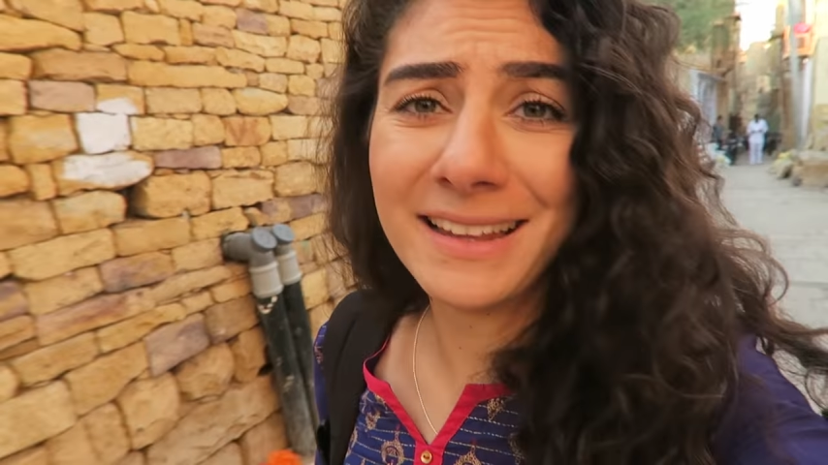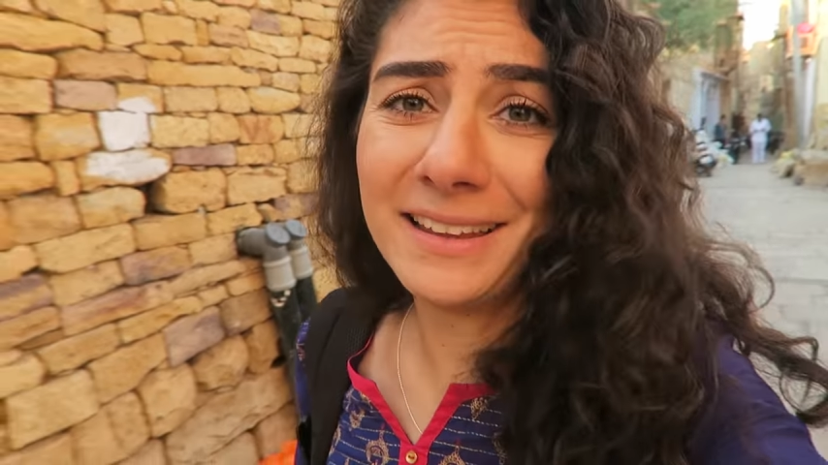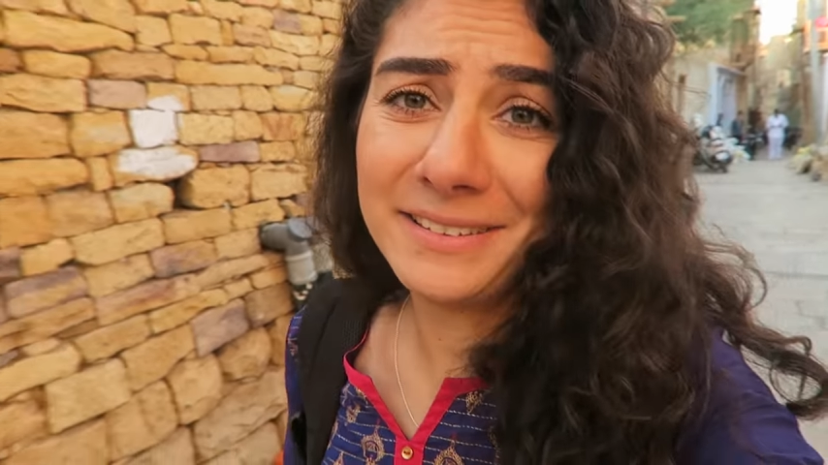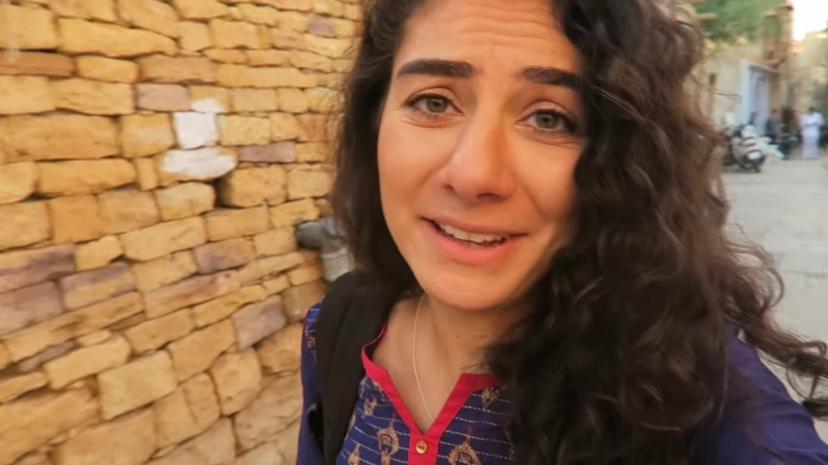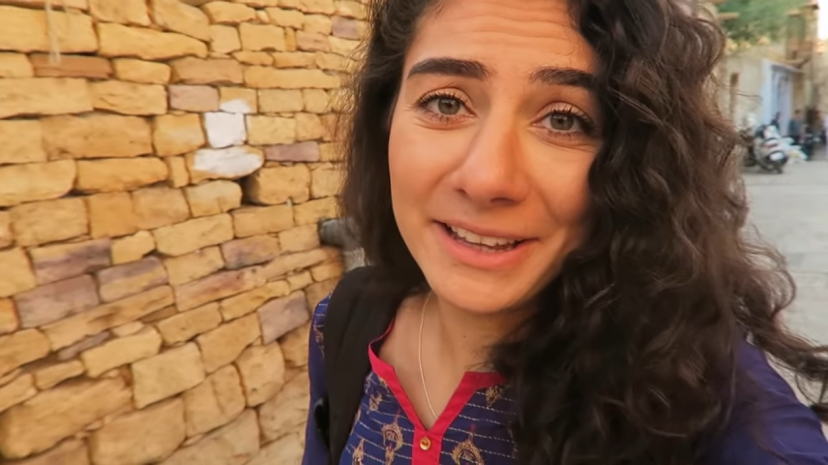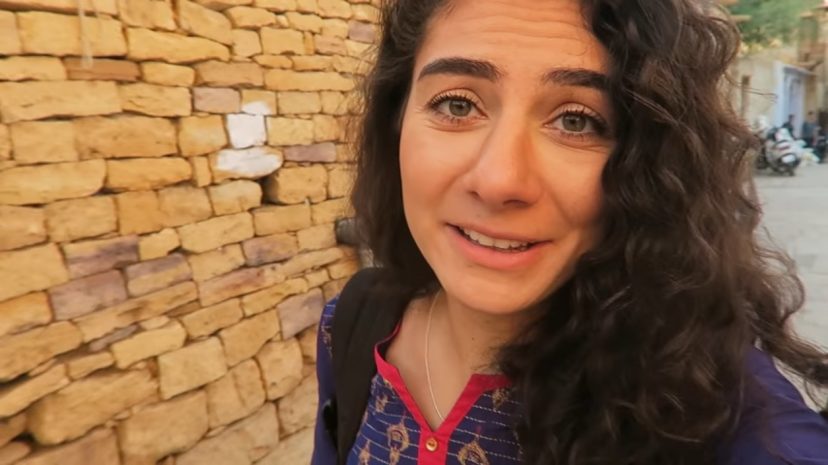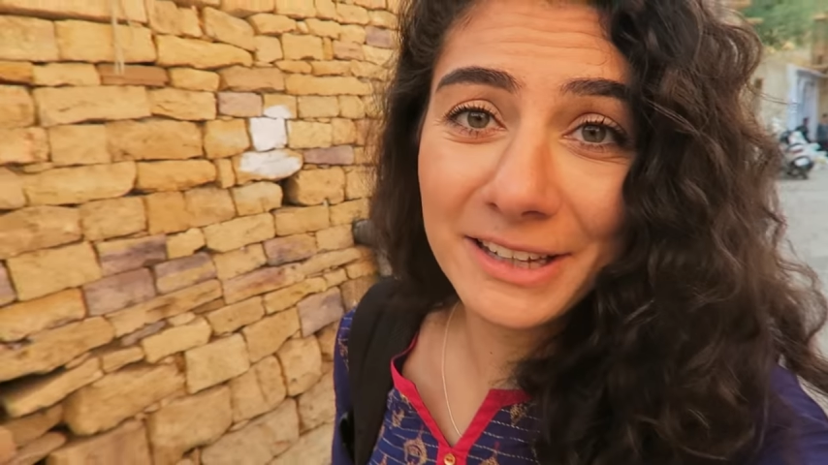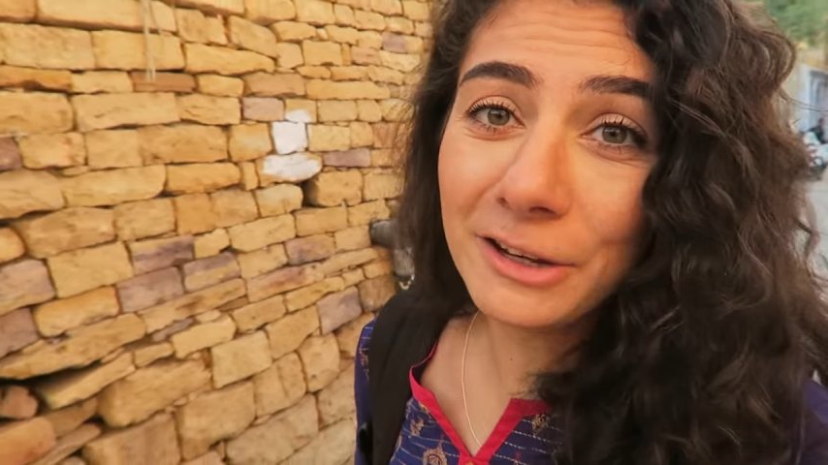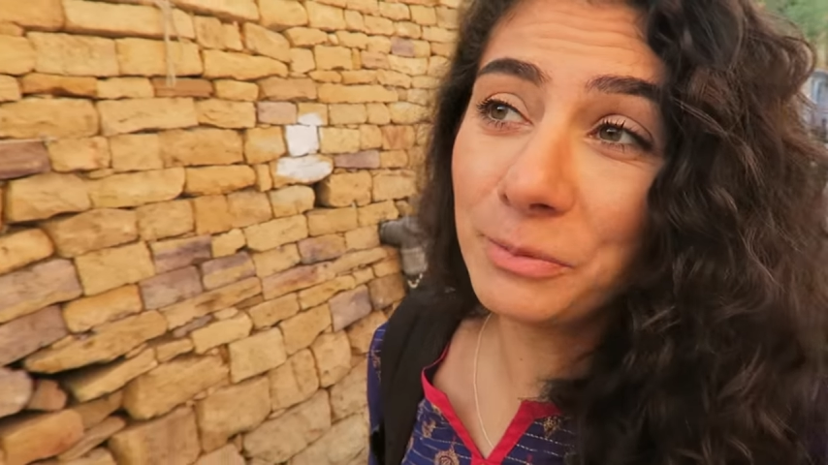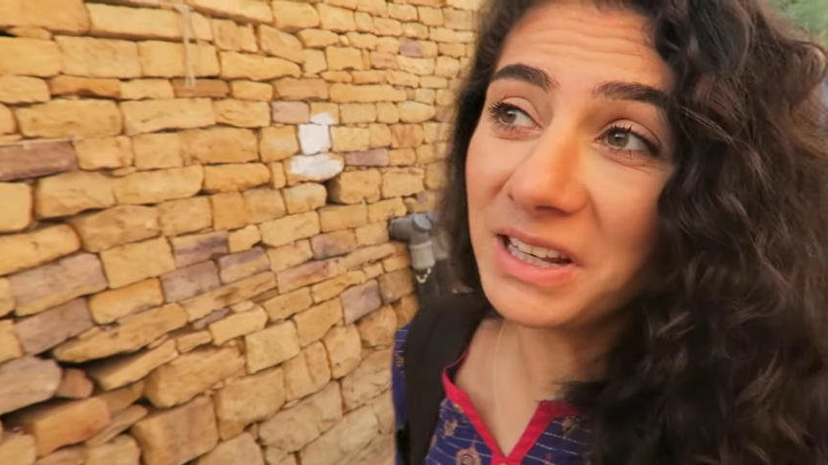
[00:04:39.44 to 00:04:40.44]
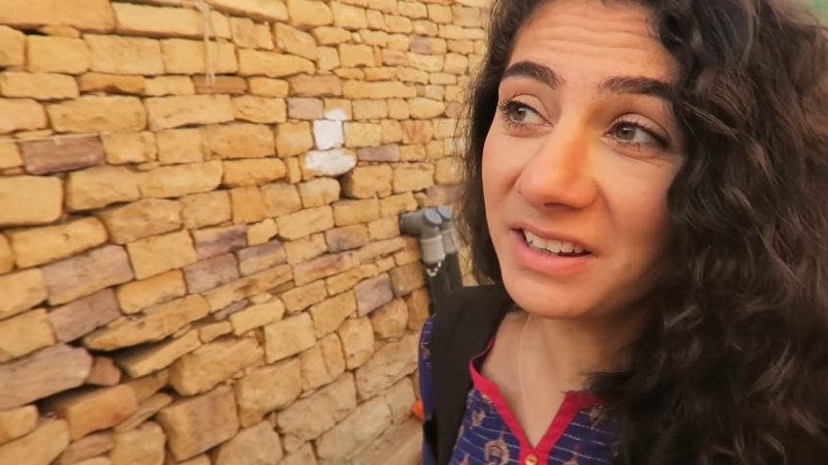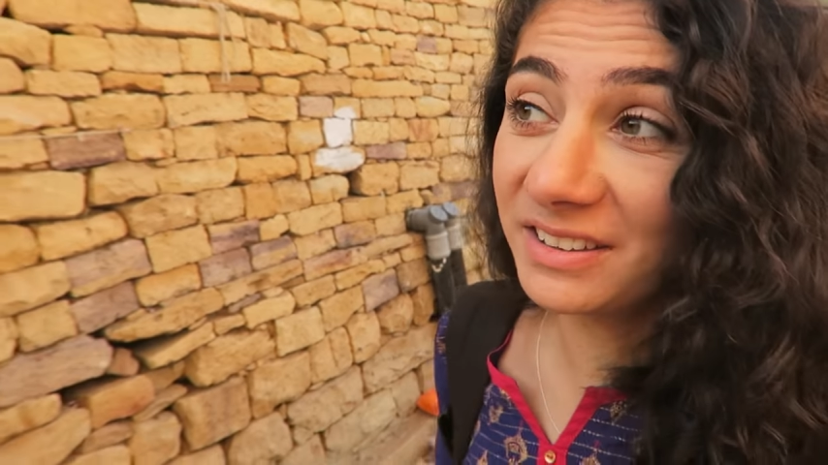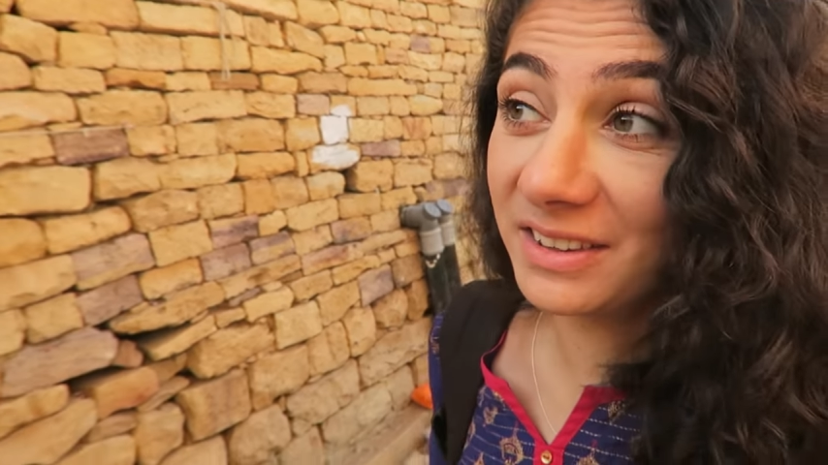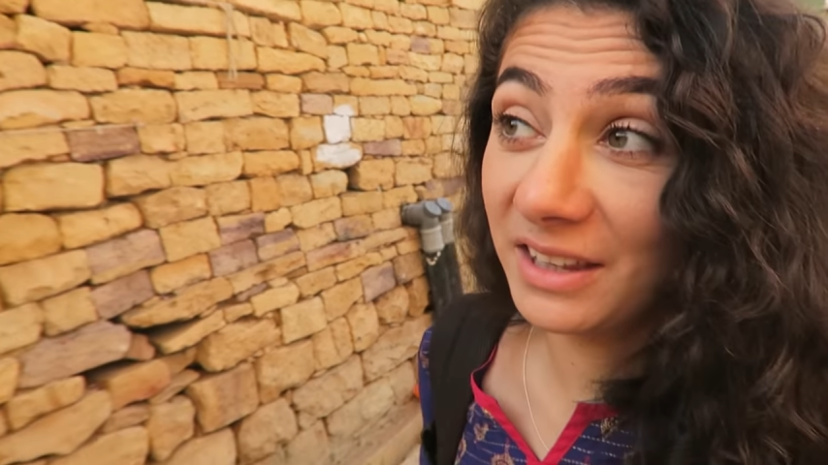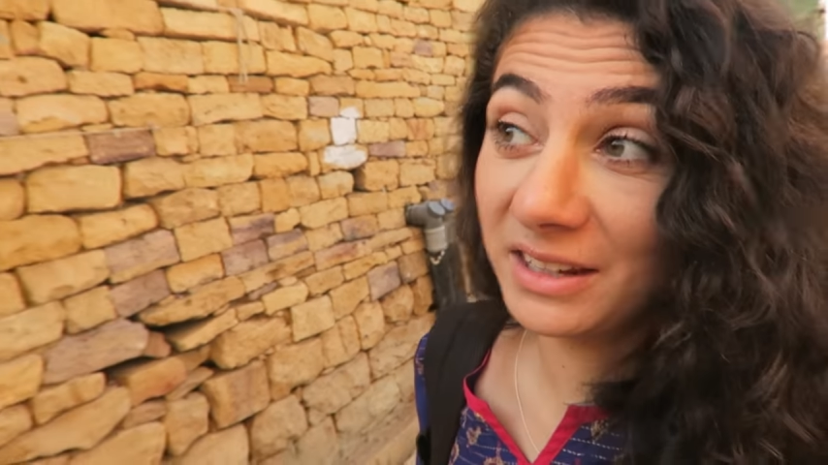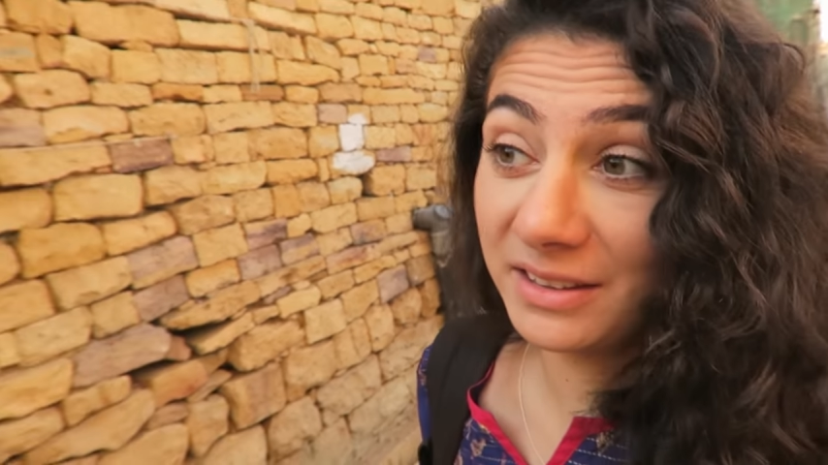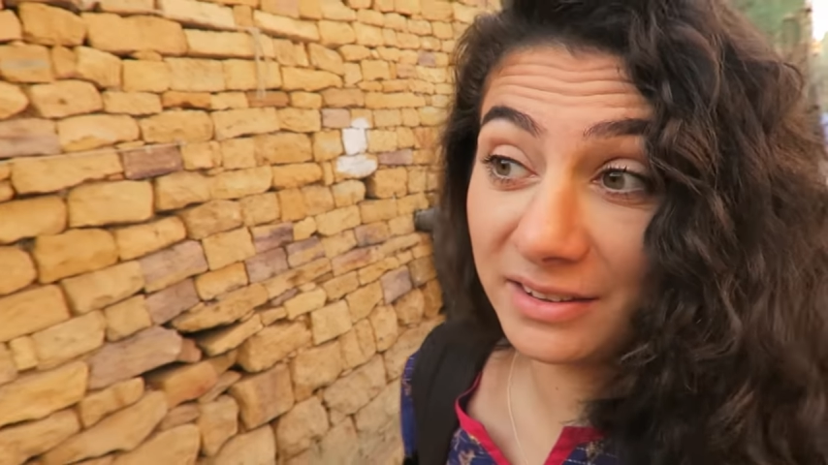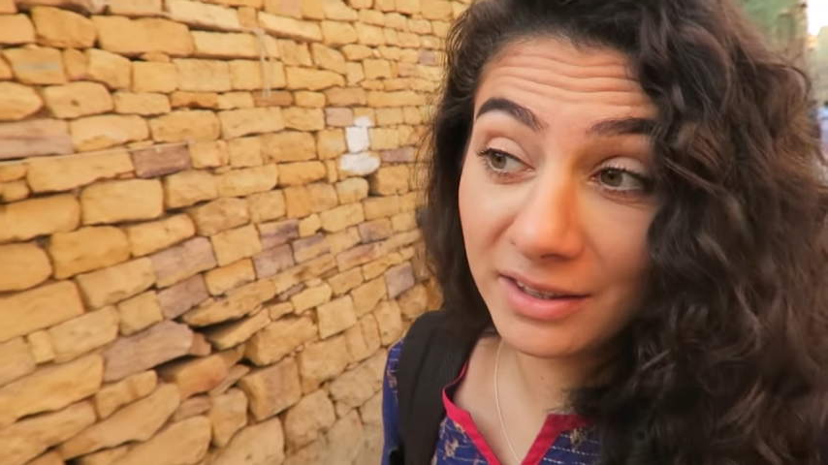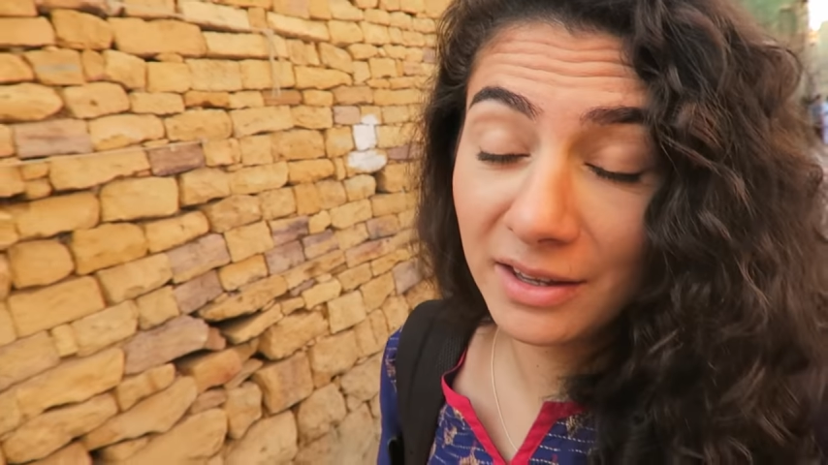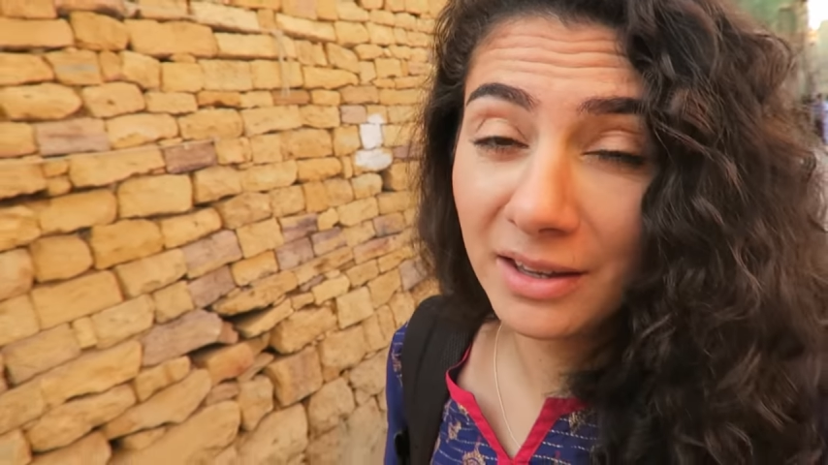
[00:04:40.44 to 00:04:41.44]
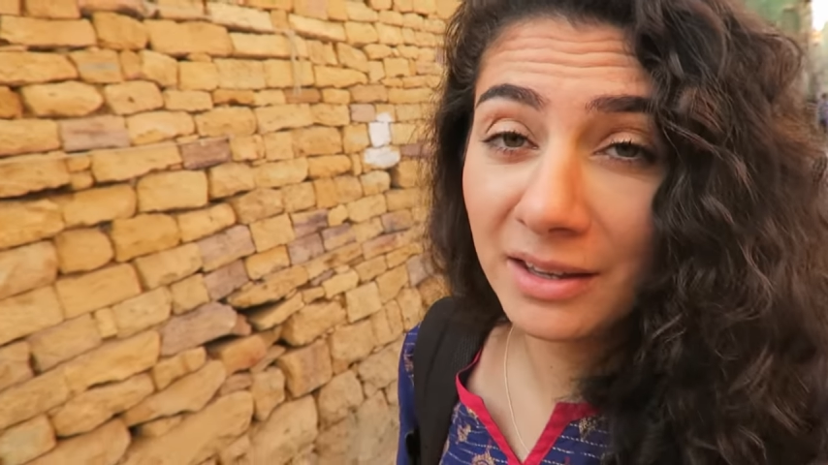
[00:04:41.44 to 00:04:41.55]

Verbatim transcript: dislike a little bit is that it's